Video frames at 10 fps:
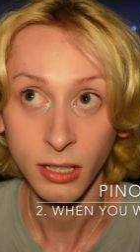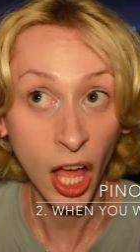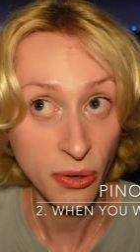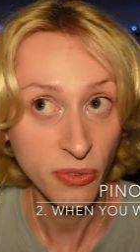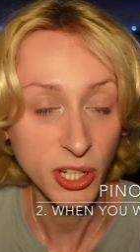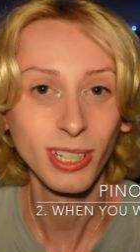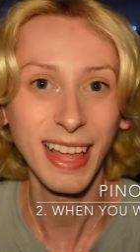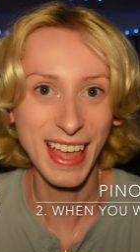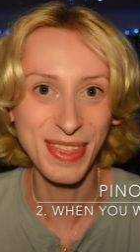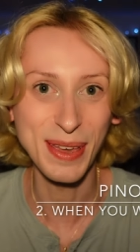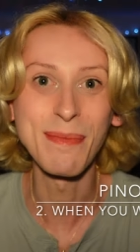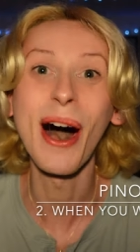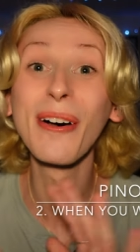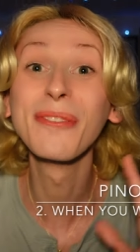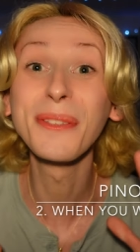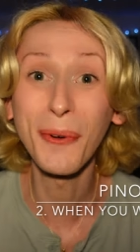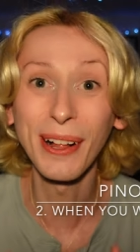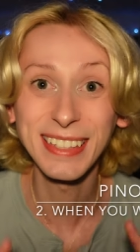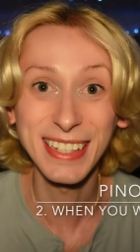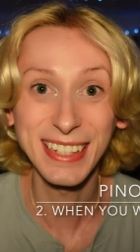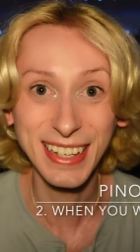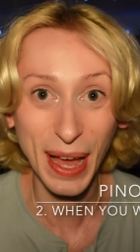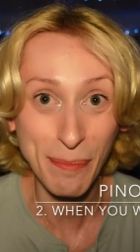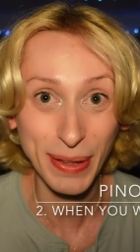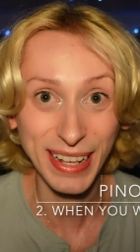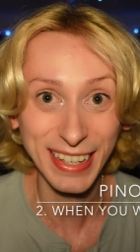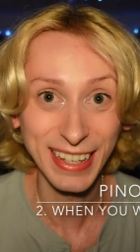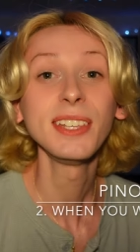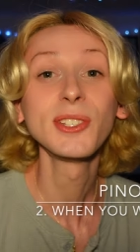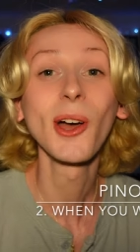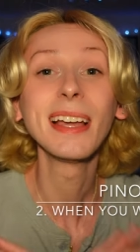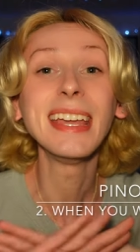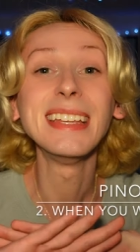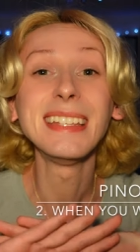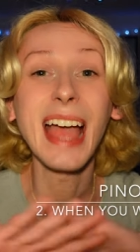unofficial anthem of the Walt Disney Company. This song is